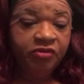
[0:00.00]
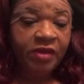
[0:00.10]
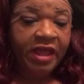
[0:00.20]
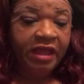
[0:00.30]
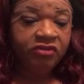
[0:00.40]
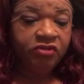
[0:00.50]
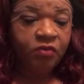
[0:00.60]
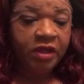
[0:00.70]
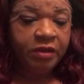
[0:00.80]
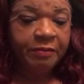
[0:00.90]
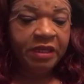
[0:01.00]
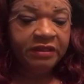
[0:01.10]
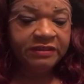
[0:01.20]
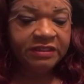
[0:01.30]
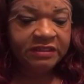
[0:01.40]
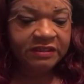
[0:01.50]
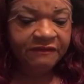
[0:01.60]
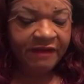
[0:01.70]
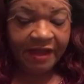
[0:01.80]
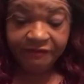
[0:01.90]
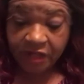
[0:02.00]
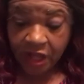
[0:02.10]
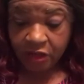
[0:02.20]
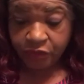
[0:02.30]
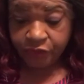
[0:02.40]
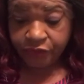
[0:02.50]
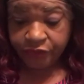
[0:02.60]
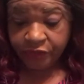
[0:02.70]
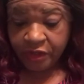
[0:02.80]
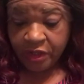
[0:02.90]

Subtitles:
so I actually wound up paying $65.90.